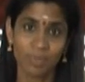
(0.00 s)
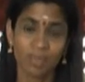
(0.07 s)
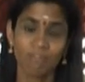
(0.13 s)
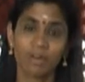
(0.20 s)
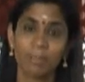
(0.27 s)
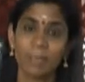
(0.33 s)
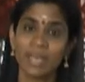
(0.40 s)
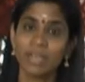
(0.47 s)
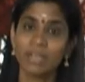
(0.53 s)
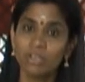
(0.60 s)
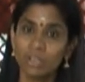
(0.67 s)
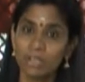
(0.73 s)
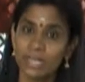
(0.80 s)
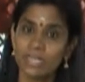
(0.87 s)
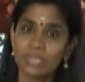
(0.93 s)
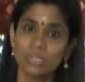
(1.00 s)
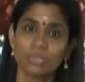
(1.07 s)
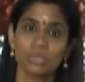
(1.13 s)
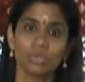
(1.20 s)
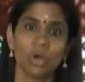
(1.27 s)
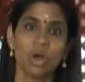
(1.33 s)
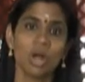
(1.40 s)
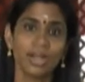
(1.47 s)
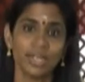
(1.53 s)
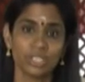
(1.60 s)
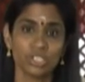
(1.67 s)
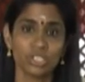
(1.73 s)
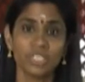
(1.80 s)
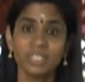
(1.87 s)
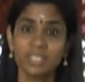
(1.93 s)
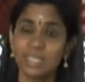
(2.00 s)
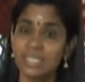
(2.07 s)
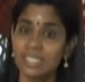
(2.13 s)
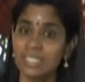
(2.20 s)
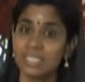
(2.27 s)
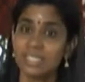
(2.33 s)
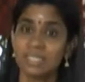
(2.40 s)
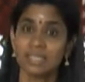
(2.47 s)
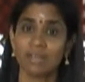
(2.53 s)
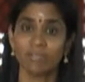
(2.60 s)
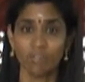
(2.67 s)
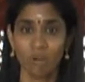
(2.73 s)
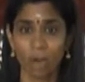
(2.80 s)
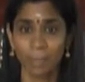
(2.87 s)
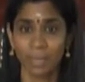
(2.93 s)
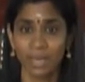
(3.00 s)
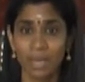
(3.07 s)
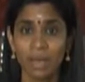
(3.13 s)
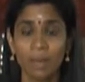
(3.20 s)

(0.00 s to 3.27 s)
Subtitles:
from ignorance to knowledge, intelligence the forming,